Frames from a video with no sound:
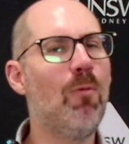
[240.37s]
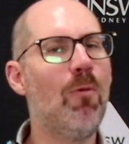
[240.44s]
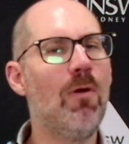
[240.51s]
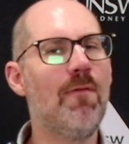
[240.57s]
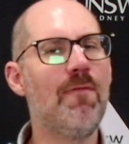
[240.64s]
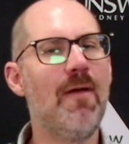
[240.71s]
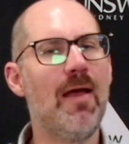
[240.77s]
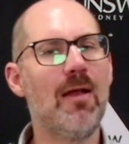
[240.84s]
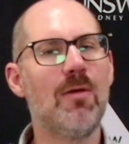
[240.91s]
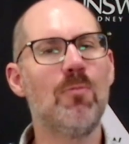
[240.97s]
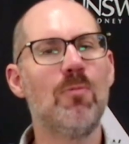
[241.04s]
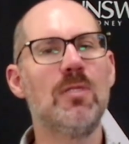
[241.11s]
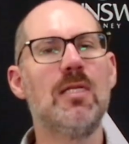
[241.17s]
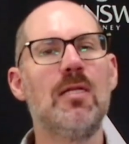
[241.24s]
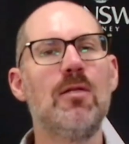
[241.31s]
fountain
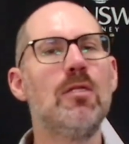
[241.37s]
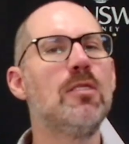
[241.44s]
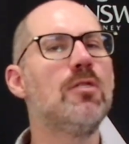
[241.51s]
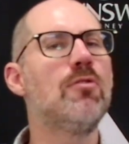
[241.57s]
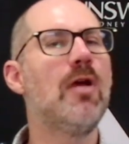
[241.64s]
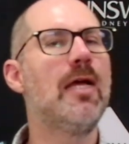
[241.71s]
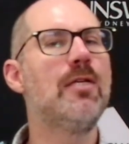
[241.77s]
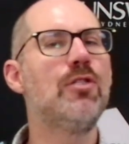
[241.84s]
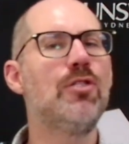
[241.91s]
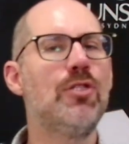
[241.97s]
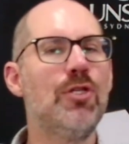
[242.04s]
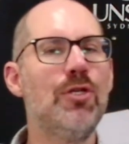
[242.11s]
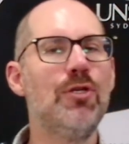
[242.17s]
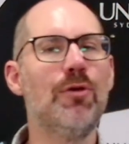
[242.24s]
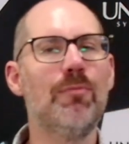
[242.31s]
was a little strange
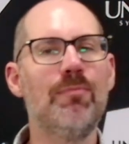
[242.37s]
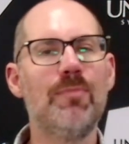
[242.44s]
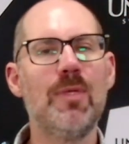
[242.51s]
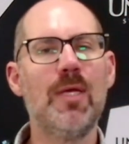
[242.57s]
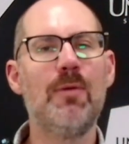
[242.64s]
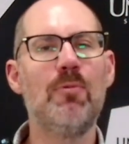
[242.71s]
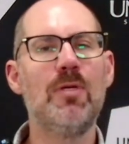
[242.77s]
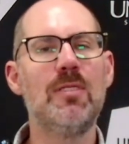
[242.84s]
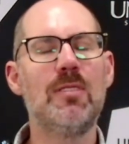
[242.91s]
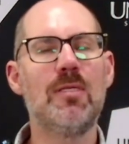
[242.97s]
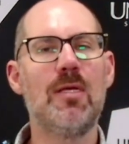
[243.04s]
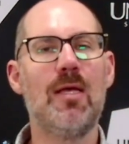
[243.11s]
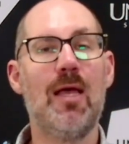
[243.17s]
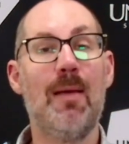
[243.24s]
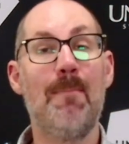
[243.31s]
too. It was
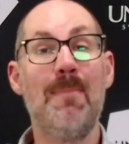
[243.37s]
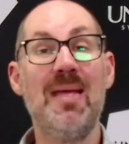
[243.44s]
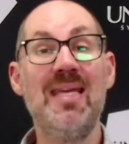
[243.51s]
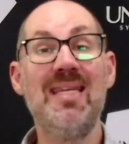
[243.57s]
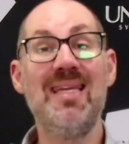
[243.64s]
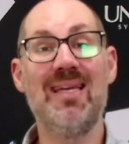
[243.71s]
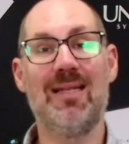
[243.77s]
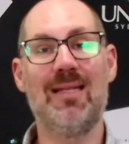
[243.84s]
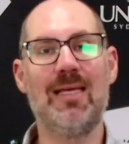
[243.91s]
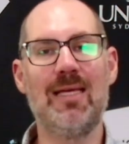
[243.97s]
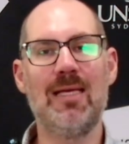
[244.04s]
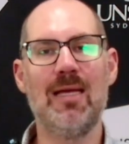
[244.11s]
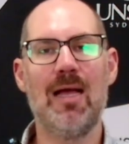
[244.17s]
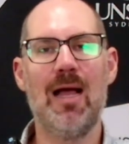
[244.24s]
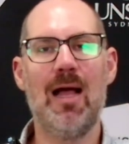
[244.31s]
immediately
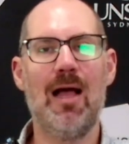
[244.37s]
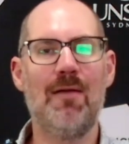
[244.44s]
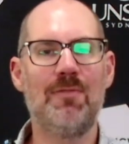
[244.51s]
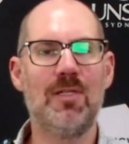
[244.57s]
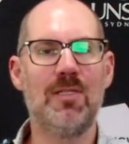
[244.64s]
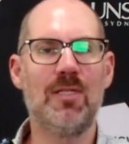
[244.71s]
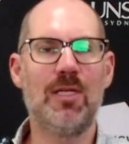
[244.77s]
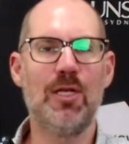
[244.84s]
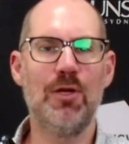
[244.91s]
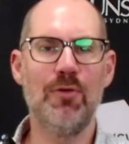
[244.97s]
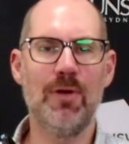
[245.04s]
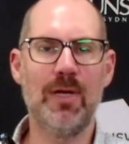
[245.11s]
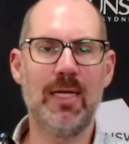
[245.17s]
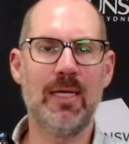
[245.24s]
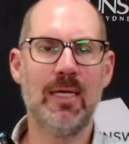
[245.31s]
after
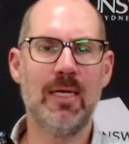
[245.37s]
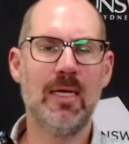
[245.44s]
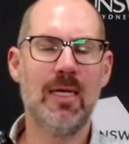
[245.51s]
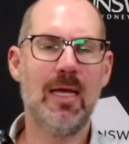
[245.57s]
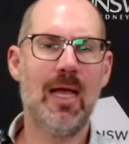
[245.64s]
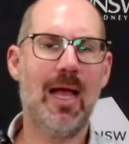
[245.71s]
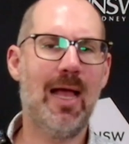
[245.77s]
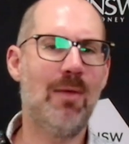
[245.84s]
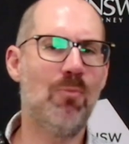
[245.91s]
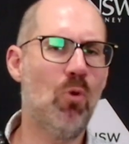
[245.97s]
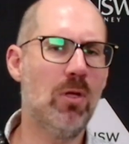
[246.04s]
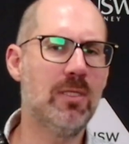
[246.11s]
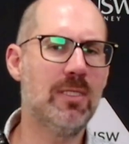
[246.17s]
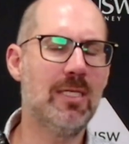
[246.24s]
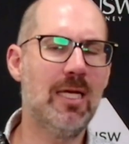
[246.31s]
security and
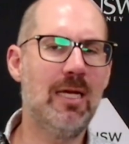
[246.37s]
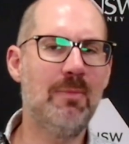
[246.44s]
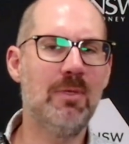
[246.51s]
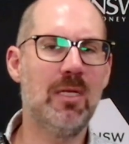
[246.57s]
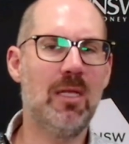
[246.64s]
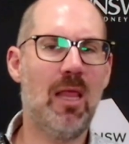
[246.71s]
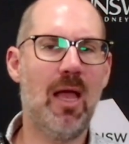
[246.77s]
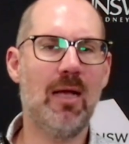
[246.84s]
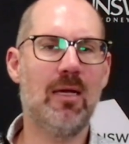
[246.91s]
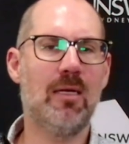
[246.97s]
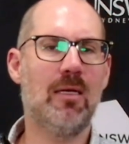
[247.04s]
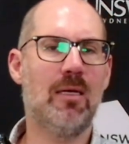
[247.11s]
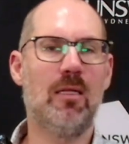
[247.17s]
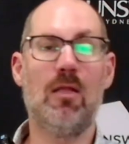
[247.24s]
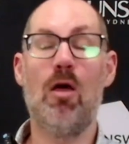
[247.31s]
what seemed like
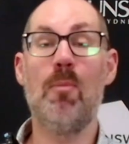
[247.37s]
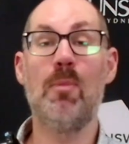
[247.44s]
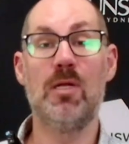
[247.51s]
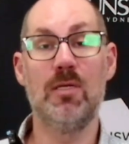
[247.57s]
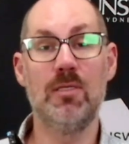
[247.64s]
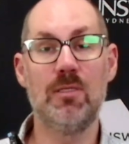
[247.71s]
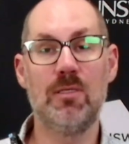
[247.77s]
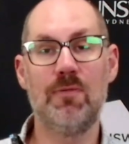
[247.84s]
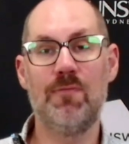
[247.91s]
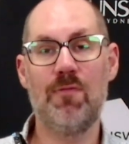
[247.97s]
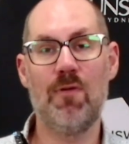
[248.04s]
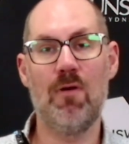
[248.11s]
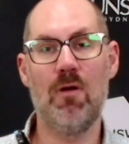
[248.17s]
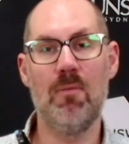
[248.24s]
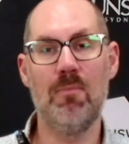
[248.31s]
kilometres
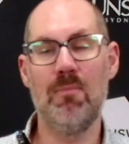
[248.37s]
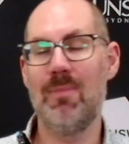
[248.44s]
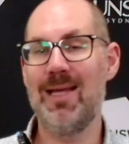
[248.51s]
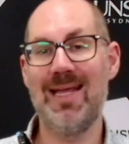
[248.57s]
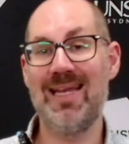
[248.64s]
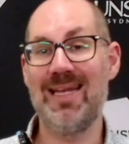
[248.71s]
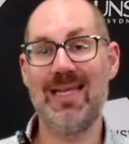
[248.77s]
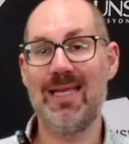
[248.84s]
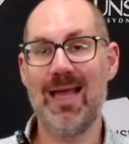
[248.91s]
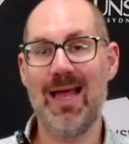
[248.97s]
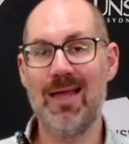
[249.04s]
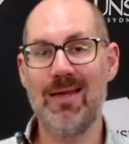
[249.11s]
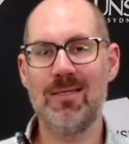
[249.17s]
from any gate.